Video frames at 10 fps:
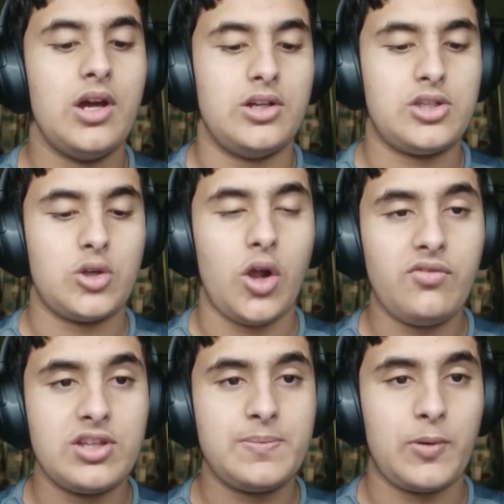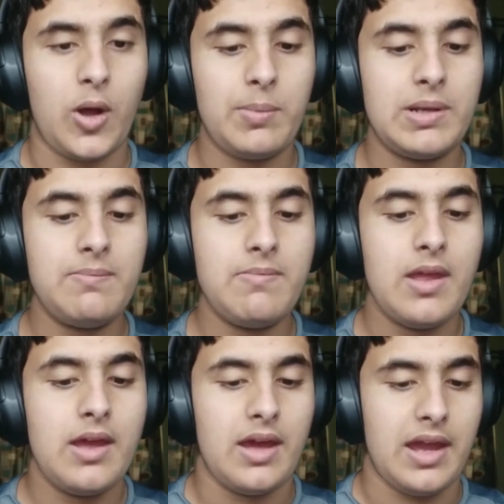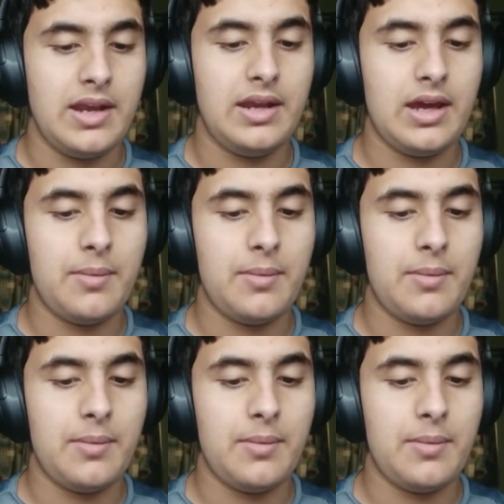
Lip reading: To solve this problem, India